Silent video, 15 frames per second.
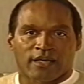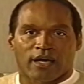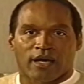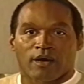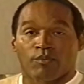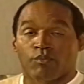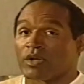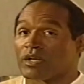
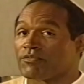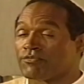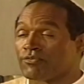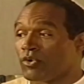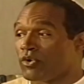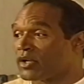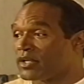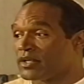Willie
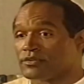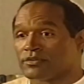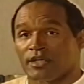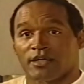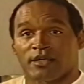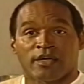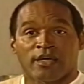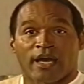Ford is
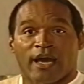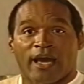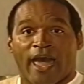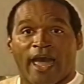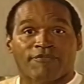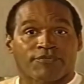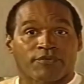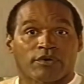a
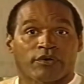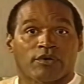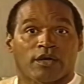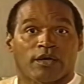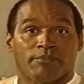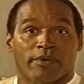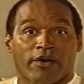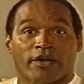
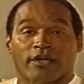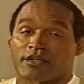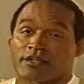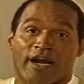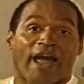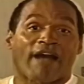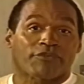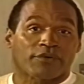
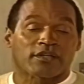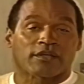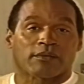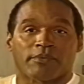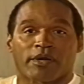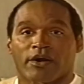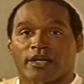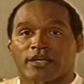Afro-American or
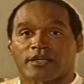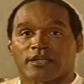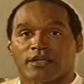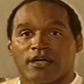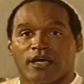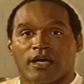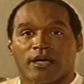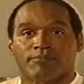
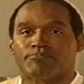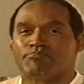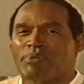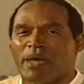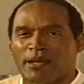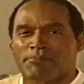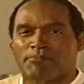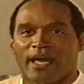African-American, a
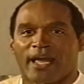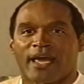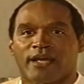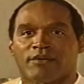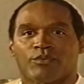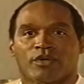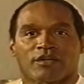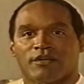big
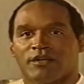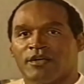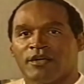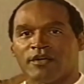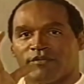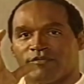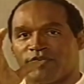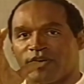man with a
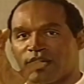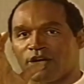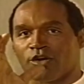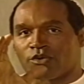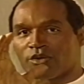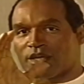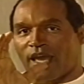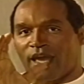
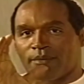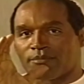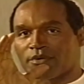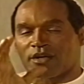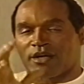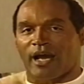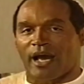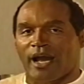video camera.